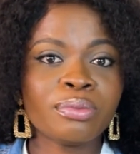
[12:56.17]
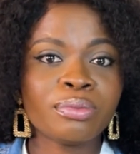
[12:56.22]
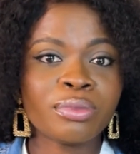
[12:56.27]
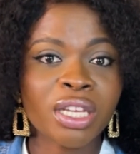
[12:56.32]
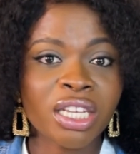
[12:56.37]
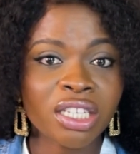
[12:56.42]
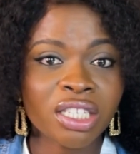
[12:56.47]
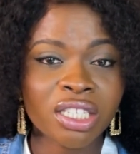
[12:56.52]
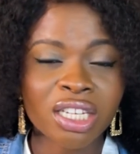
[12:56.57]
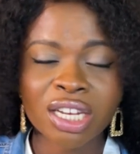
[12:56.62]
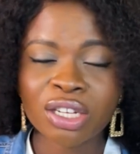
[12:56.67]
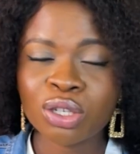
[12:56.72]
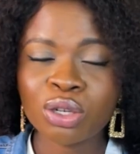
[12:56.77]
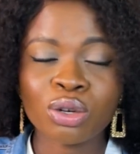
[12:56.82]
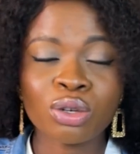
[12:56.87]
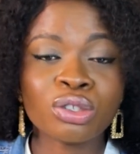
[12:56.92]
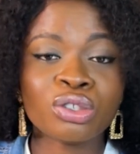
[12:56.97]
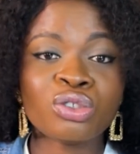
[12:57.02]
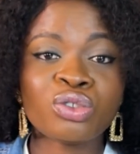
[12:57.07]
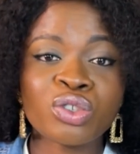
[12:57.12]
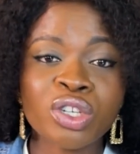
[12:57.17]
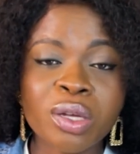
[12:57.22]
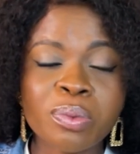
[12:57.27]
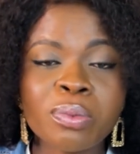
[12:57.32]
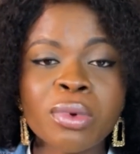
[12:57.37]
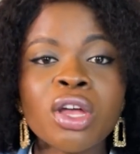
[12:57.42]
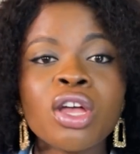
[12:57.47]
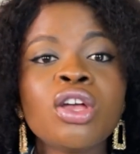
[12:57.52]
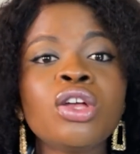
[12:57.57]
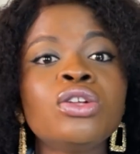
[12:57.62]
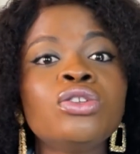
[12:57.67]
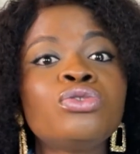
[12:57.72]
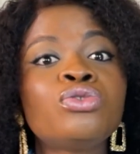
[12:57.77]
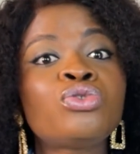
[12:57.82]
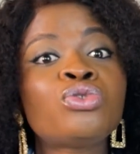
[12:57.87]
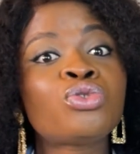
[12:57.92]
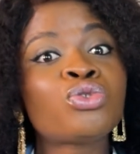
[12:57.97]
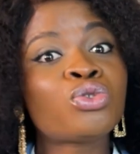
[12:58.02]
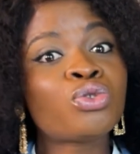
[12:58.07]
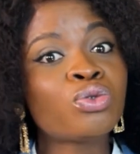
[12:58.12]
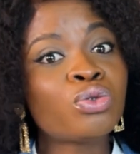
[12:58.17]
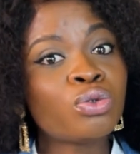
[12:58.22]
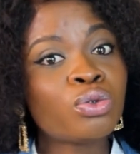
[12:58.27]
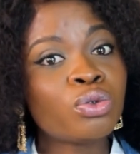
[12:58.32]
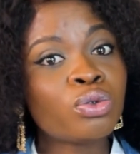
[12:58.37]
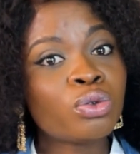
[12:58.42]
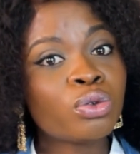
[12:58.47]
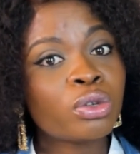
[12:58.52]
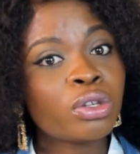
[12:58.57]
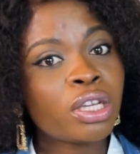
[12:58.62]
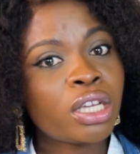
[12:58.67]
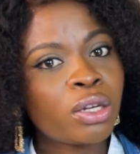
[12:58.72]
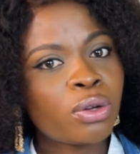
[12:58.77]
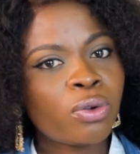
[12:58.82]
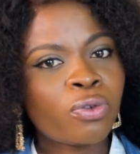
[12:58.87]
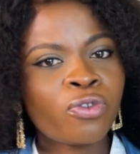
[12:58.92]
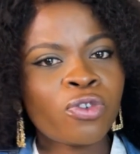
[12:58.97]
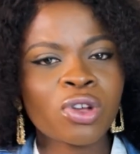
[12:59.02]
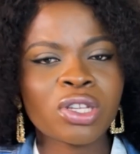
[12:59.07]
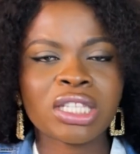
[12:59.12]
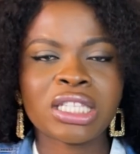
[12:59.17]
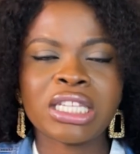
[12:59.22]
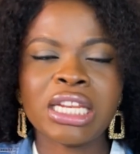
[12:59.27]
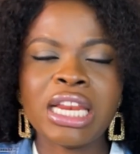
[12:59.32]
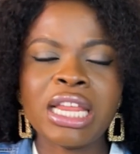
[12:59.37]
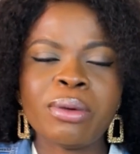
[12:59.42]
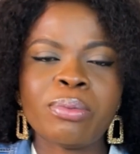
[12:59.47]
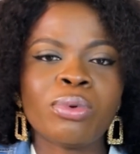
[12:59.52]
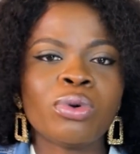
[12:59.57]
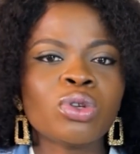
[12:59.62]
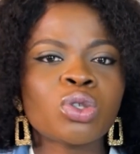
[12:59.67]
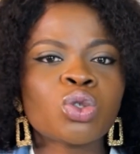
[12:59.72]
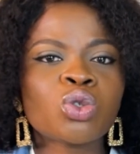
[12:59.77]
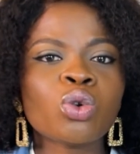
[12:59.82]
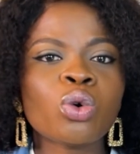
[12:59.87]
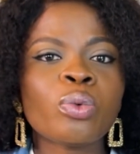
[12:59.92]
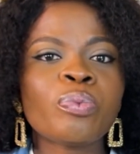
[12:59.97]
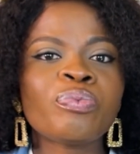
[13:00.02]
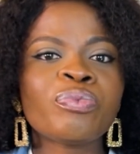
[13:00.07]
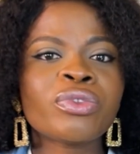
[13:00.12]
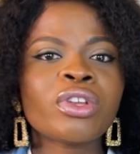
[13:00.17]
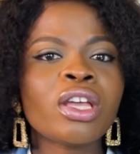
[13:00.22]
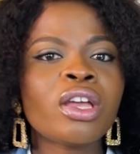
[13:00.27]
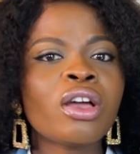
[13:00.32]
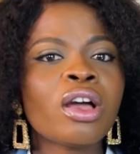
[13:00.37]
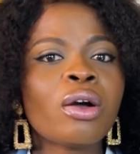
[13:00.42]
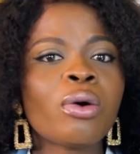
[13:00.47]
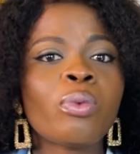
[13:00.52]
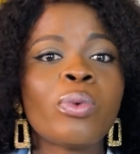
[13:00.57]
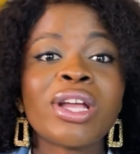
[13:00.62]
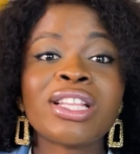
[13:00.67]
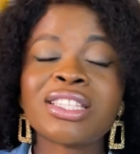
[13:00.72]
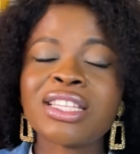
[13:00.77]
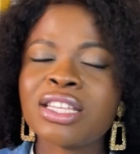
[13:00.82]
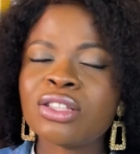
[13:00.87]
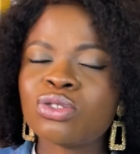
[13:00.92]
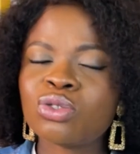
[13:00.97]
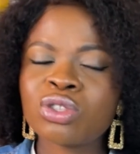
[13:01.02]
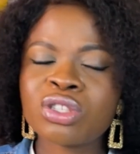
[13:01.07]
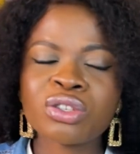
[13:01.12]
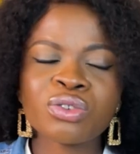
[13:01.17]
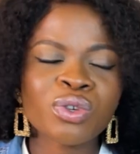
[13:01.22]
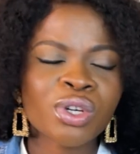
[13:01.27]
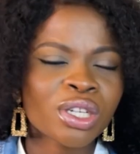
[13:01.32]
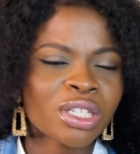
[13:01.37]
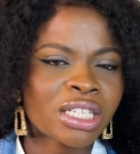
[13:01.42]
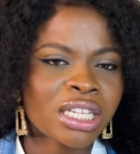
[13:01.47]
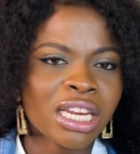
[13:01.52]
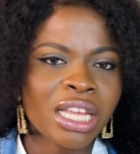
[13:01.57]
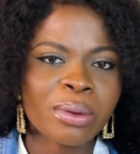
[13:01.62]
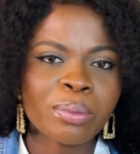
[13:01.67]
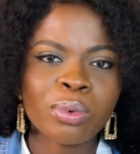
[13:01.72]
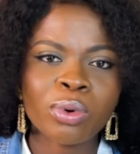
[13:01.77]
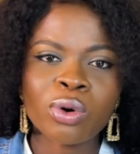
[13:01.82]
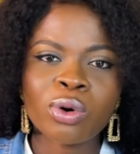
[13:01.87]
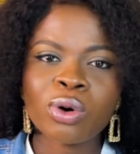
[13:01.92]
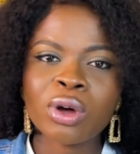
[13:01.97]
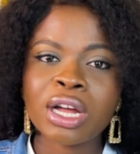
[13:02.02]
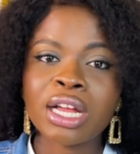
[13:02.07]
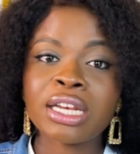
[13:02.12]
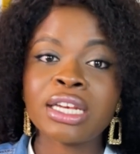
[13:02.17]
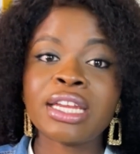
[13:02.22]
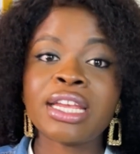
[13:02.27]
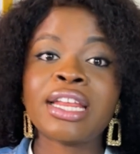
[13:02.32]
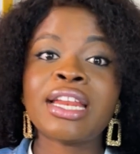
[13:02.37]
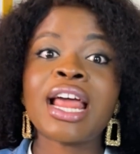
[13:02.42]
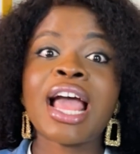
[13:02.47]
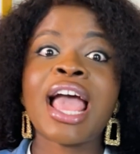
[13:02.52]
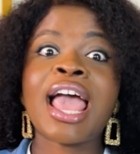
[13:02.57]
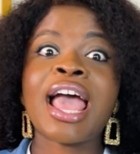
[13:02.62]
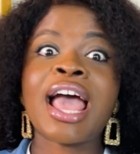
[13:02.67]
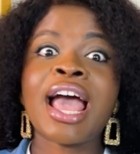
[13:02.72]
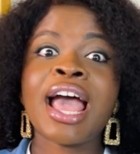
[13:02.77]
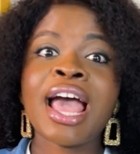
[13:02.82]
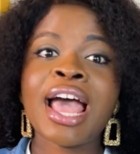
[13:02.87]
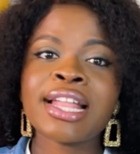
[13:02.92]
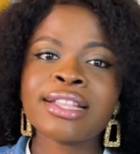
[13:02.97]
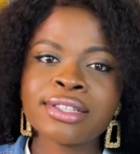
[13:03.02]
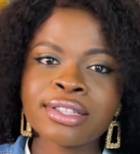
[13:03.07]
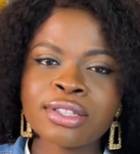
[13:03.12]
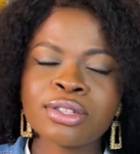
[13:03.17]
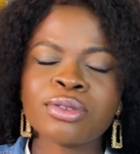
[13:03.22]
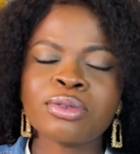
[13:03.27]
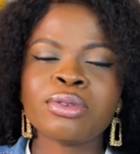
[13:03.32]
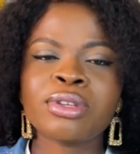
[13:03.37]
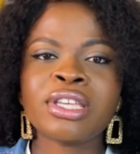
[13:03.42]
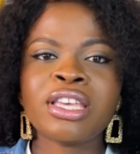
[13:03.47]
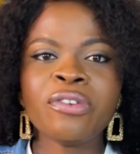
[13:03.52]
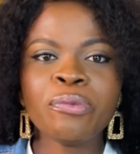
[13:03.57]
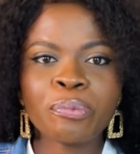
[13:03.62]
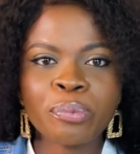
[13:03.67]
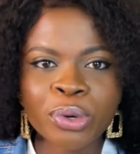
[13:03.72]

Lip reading: injection or drip to force the labor. So went into serious labor, and then I had to give